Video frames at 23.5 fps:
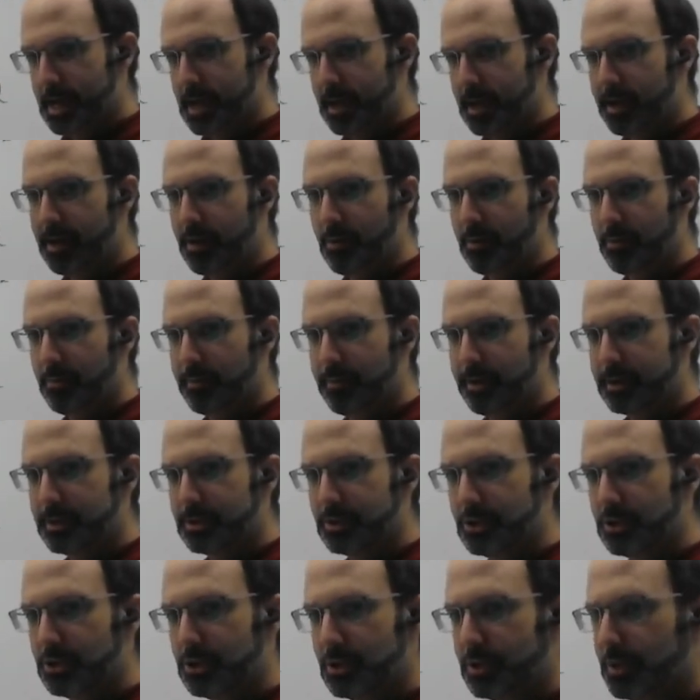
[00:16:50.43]
How
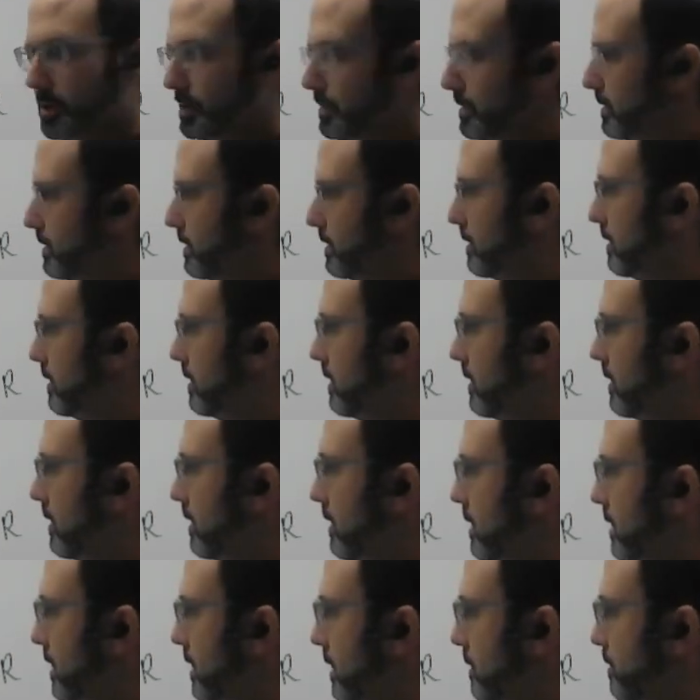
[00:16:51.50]
much
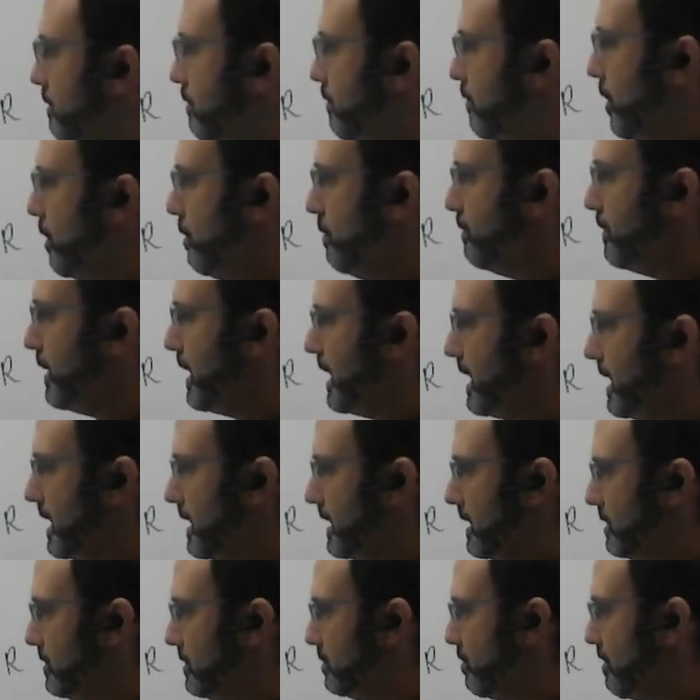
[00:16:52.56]

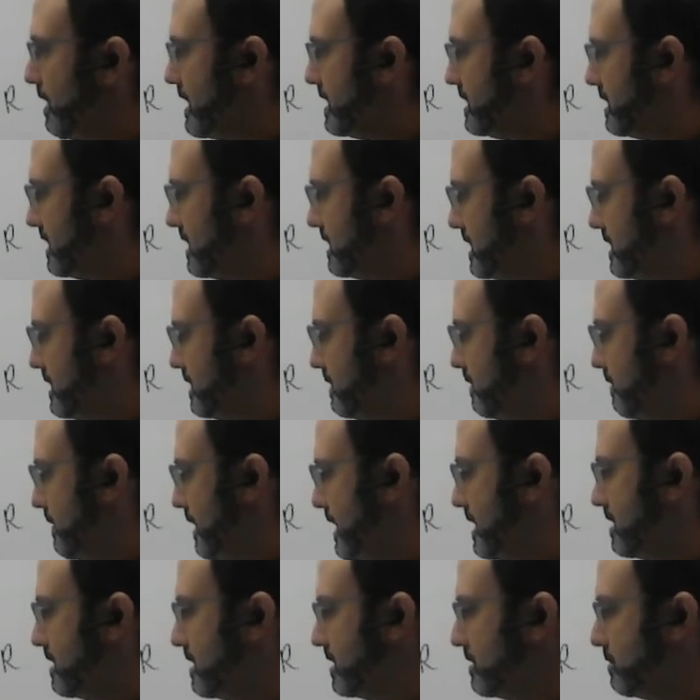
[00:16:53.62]
propane do I need to
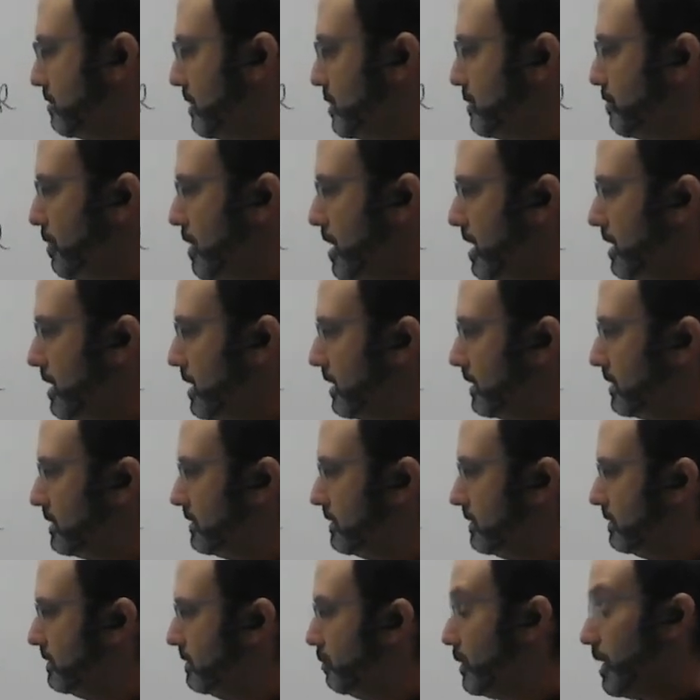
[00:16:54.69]
make this much
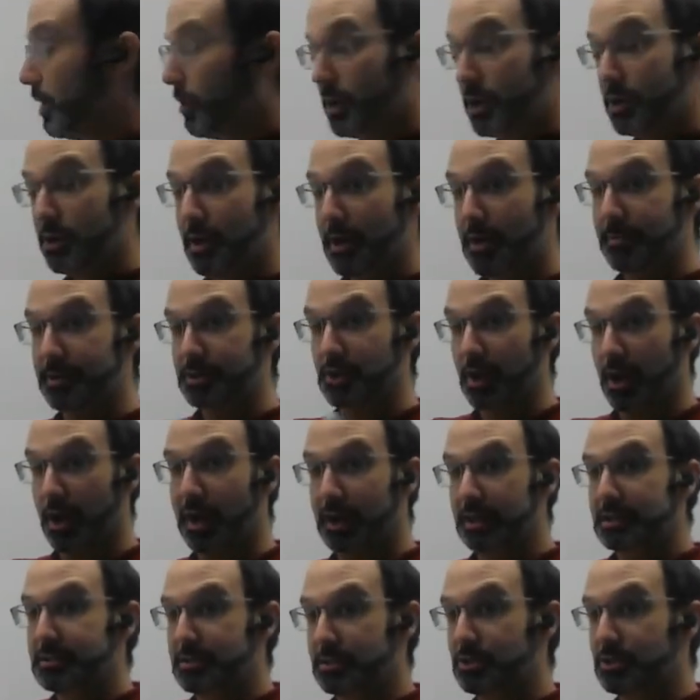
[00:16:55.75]
product? We already know how much
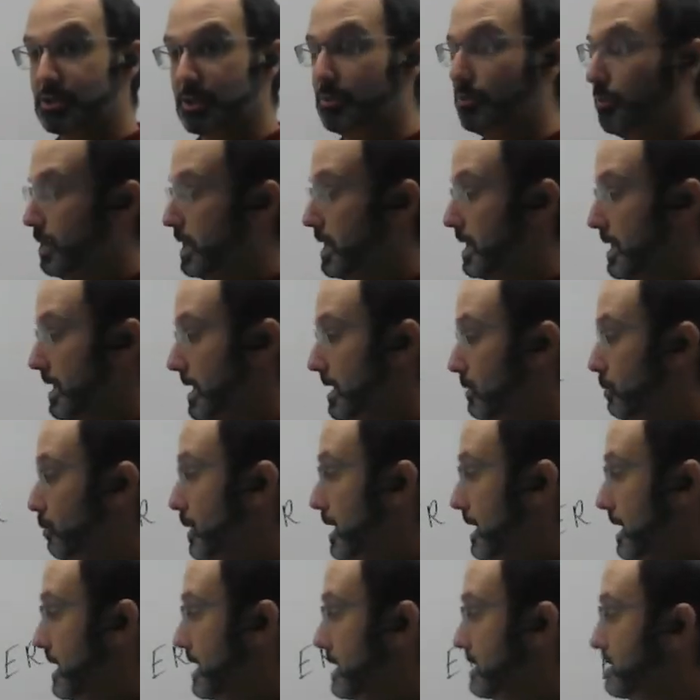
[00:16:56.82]
oxygen we need.
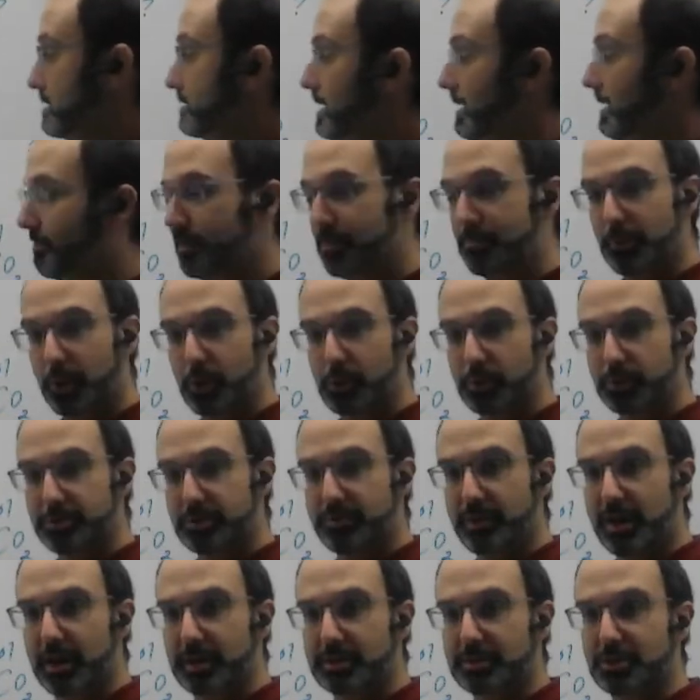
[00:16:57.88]
We need 7 moles
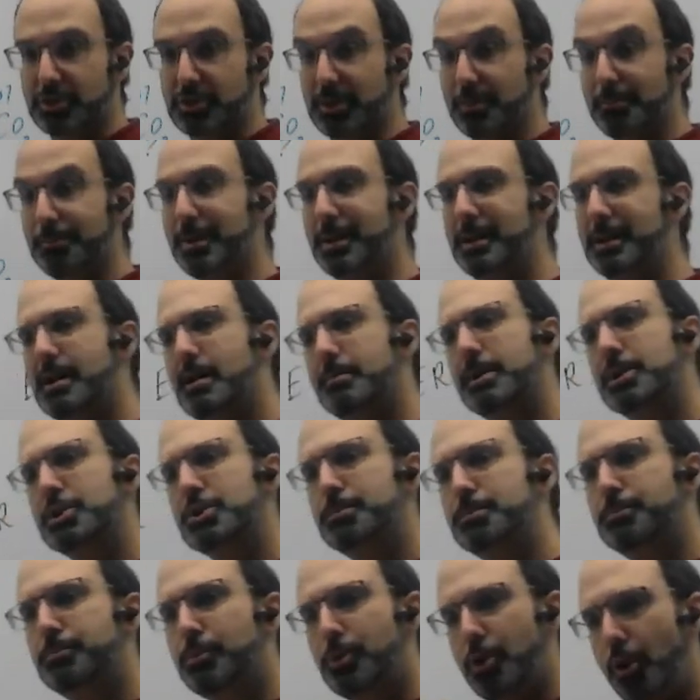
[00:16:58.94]
of oxygen. But how
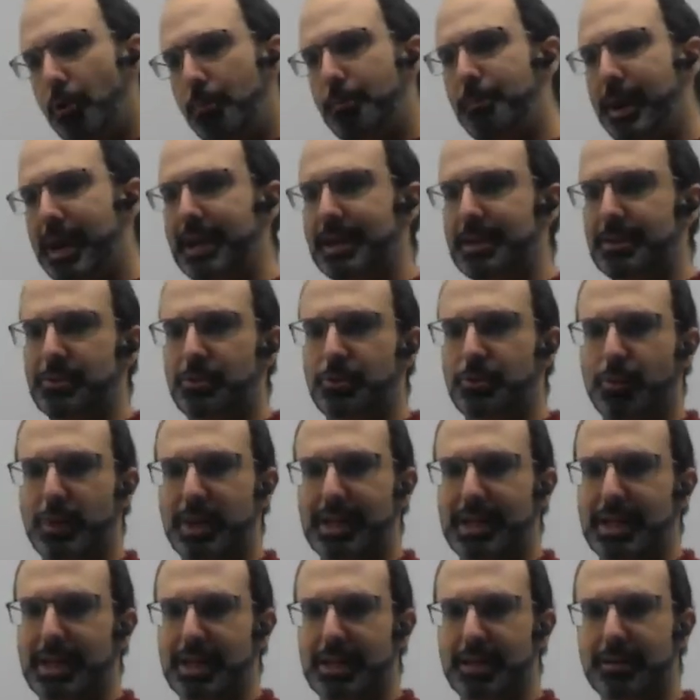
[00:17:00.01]
much propane do
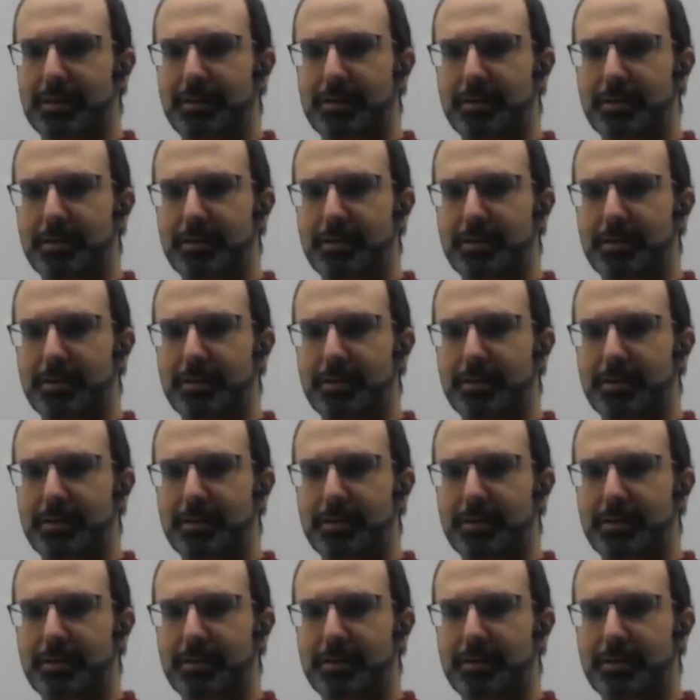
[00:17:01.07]
we need?